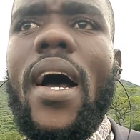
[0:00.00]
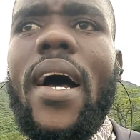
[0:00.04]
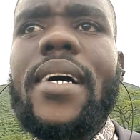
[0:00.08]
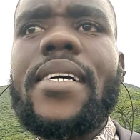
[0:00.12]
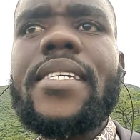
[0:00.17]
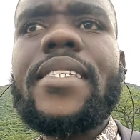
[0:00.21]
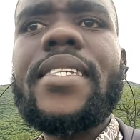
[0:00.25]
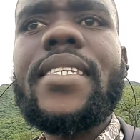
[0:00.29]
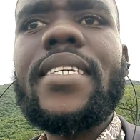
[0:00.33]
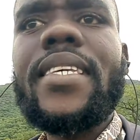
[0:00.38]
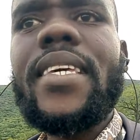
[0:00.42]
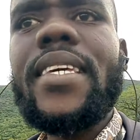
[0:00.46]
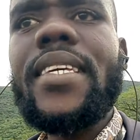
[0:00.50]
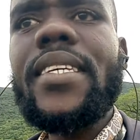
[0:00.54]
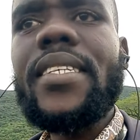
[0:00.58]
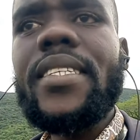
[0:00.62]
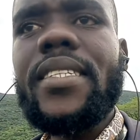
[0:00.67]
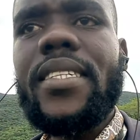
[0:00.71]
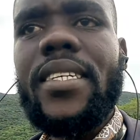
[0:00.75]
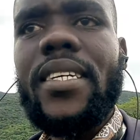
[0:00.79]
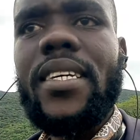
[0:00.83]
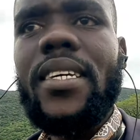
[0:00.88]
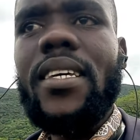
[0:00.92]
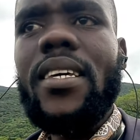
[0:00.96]

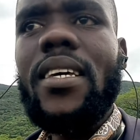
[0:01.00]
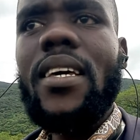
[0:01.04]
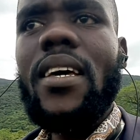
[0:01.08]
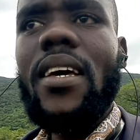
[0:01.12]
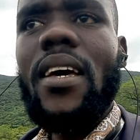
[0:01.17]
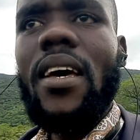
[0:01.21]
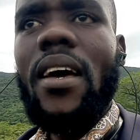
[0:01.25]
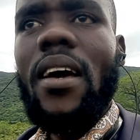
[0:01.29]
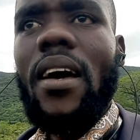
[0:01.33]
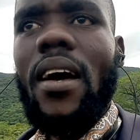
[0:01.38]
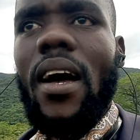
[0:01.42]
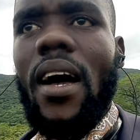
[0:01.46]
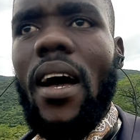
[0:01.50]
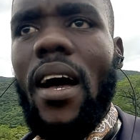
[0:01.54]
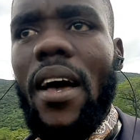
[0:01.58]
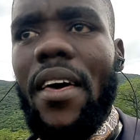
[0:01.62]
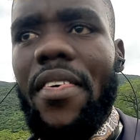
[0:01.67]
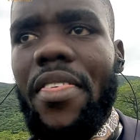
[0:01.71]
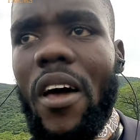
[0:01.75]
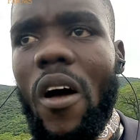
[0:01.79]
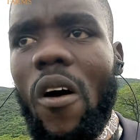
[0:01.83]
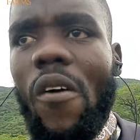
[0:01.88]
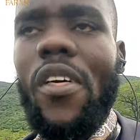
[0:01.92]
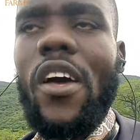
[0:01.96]

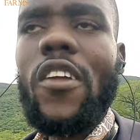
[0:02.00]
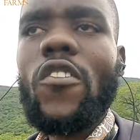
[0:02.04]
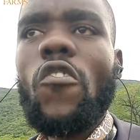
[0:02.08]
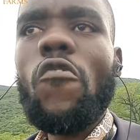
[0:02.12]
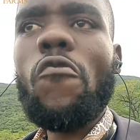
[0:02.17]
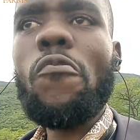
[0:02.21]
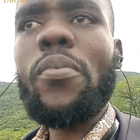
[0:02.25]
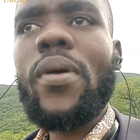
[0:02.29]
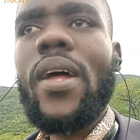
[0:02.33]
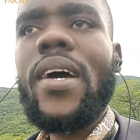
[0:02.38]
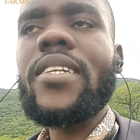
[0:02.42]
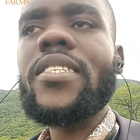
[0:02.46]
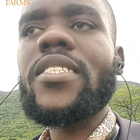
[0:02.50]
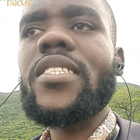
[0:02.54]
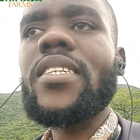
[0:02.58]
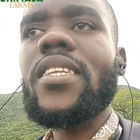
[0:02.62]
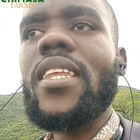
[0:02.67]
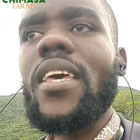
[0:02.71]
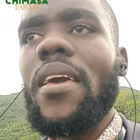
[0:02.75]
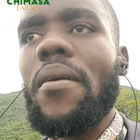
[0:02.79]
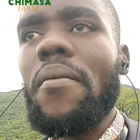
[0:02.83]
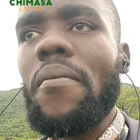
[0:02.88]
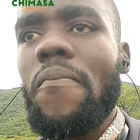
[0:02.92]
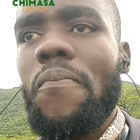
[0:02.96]
60,000 of plants
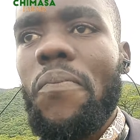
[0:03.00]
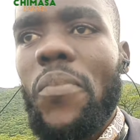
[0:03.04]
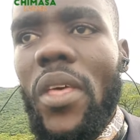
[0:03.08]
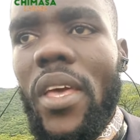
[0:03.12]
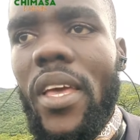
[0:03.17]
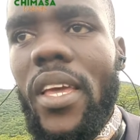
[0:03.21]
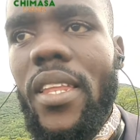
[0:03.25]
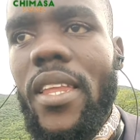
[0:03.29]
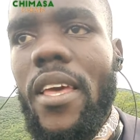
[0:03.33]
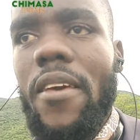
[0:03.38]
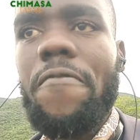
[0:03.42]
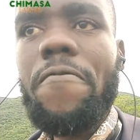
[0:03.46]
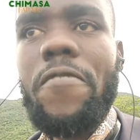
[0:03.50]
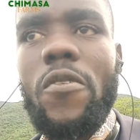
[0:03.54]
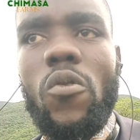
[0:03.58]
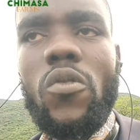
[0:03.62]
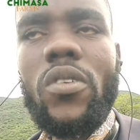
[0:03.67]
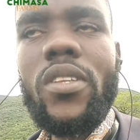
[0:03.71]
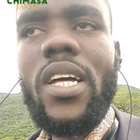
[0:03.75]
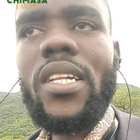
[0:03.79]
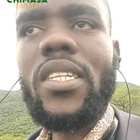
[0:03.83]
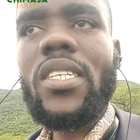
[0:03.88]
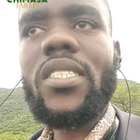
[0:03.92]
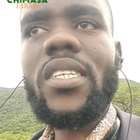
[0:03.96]
in a field.
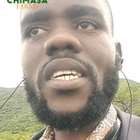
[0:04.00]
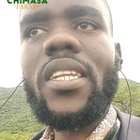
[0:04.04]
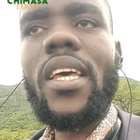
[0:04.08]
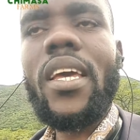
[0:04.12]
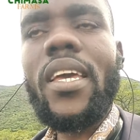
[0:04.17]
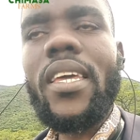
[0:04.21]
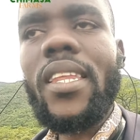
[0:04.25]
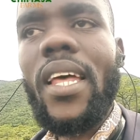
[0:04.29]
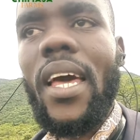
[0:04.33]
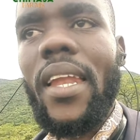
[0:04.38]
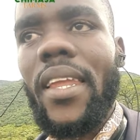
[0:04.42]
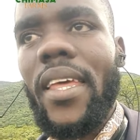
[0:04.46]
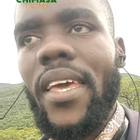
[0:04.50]
That is in an